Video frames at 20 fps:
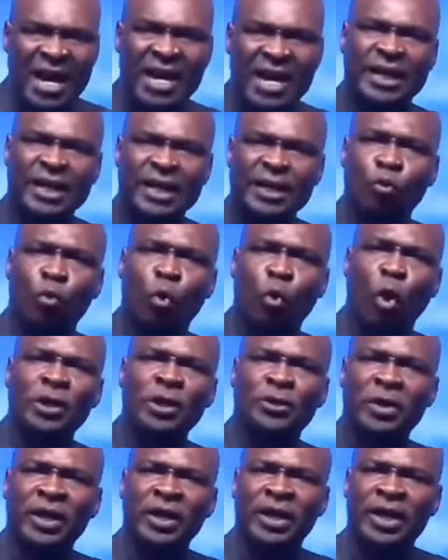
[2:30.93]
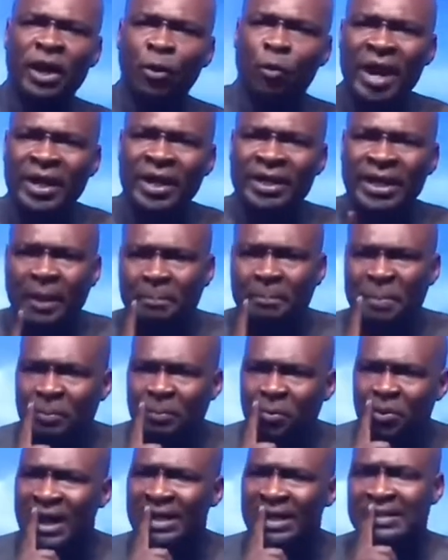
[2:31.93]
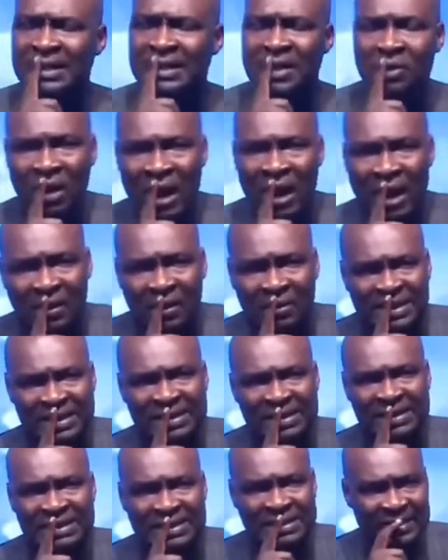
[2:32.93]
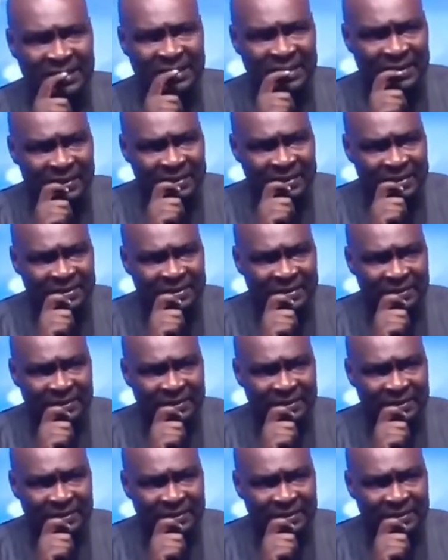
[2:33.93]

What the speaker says: reward you in a way that people can say, wow, this is serious.